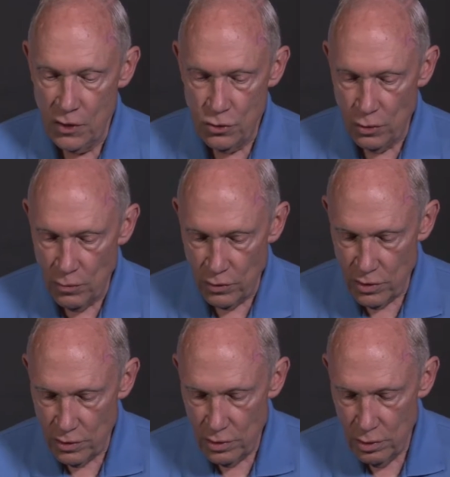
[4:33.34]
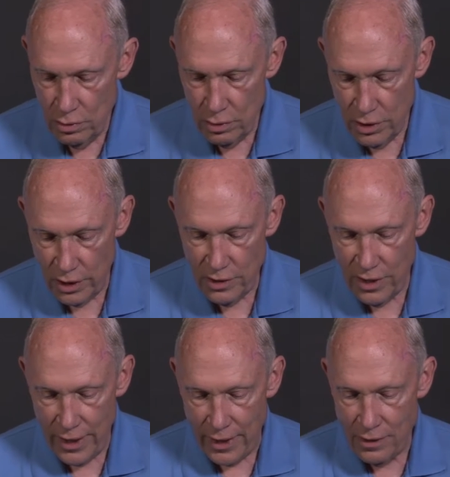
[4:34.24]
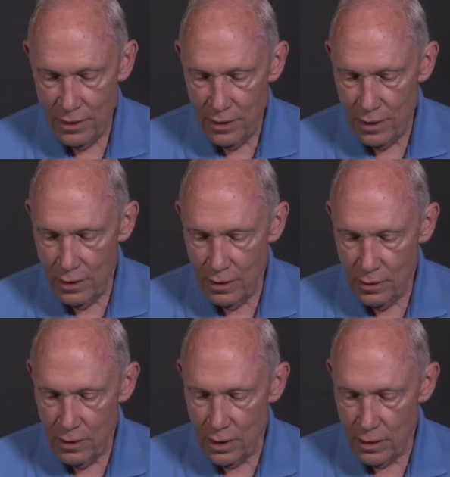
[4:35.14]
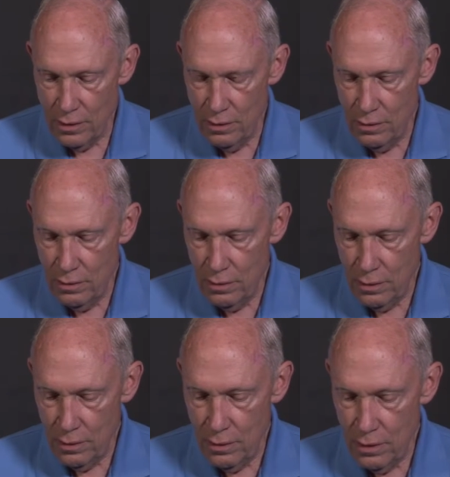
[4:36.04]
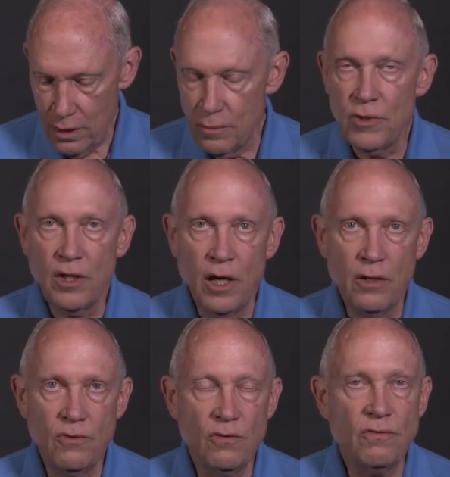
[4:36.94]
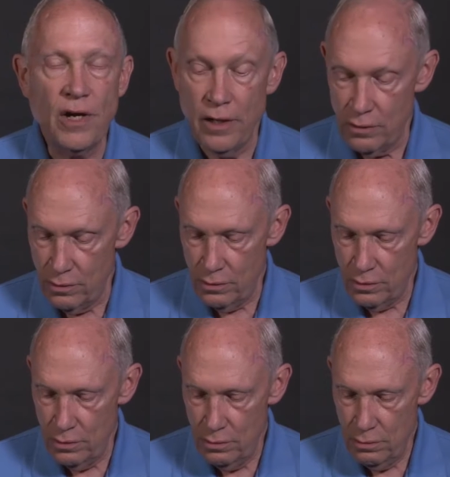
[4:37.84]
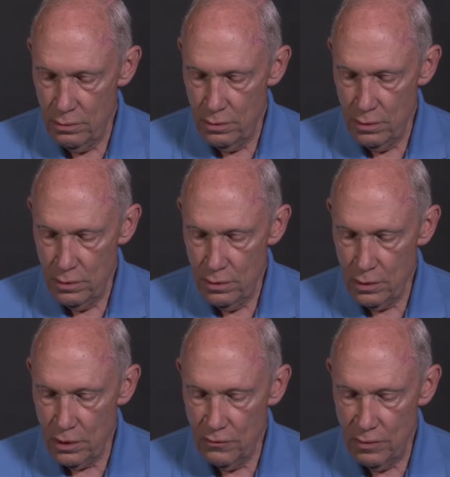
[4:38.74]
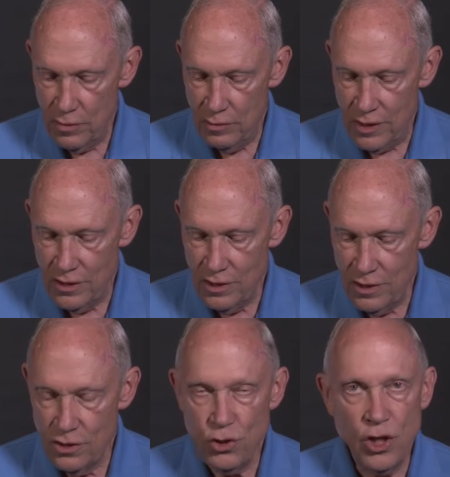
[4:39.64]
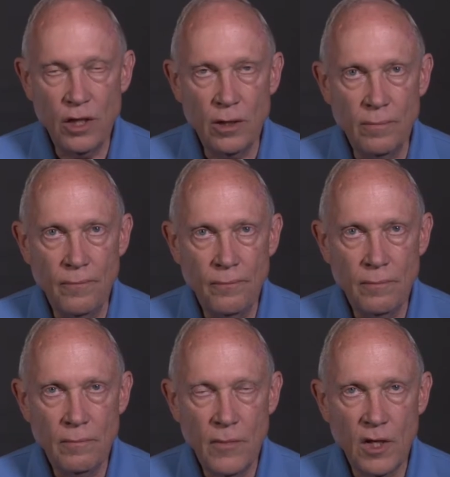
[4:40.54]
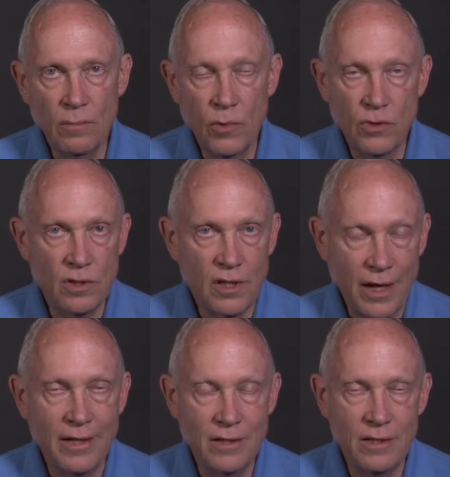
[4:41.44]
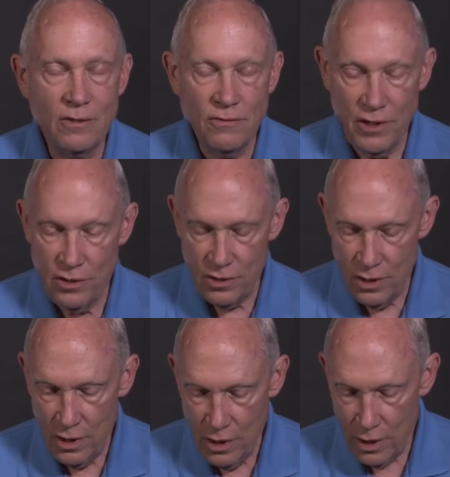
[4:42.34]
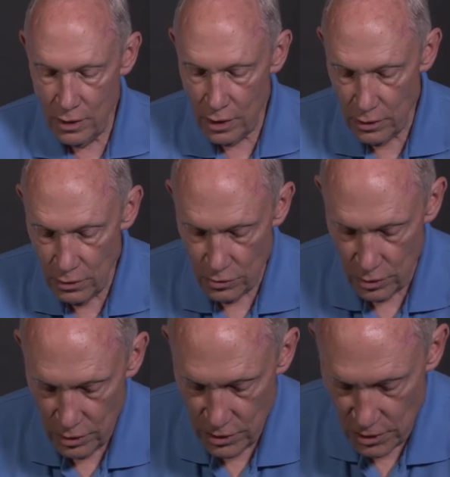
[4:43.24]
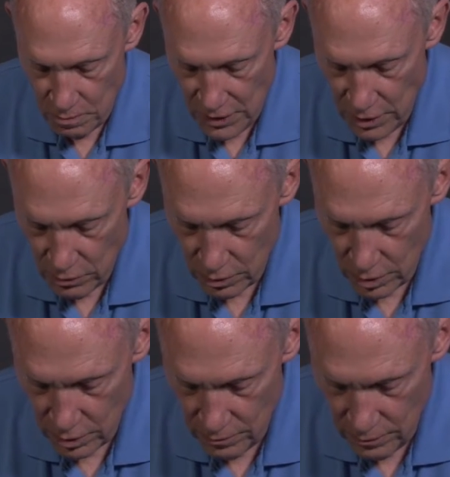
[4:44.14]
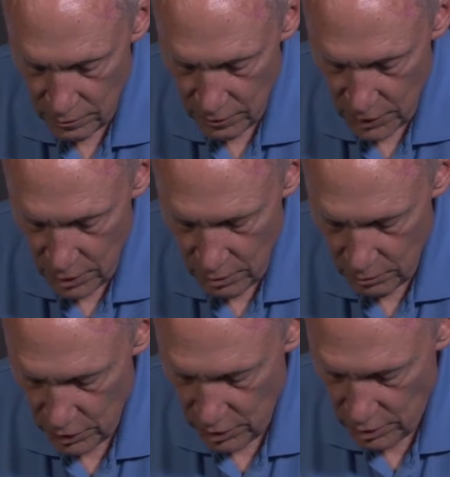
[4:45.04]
So Moses does that. And then God, I'm the God of your fathers, God of Abraham, Isaac, and Jacob. And Moses hides his face. And God goes on and speaks with him. But